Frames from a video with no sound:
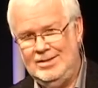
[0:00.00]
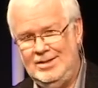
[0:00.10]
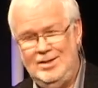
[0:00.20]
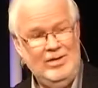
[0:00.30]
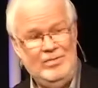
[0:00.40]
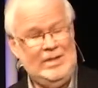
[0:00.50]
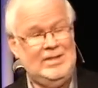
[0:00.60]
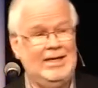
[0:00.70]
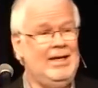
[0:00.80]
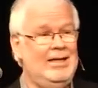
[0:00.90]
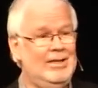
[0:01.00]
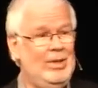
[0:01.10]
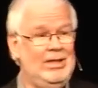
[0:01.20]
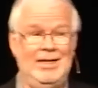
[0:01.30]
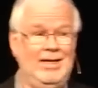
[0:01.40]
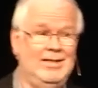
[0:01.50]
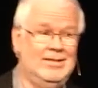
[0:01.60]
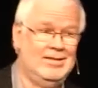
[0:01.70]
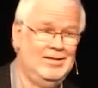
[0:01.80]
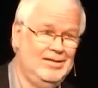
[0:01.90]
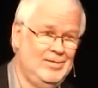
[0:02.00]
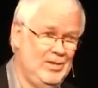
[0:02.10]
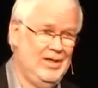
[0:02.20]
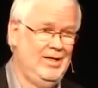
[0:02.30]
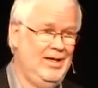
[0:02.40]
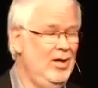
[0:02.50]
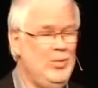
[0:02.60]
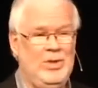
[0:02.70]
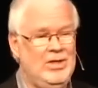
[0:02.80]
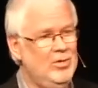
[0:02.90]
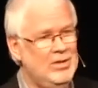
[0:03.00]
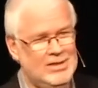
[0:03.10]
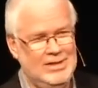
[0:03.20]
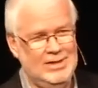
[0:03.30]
And we've been singing about the answer this morning. I hope you noticed it.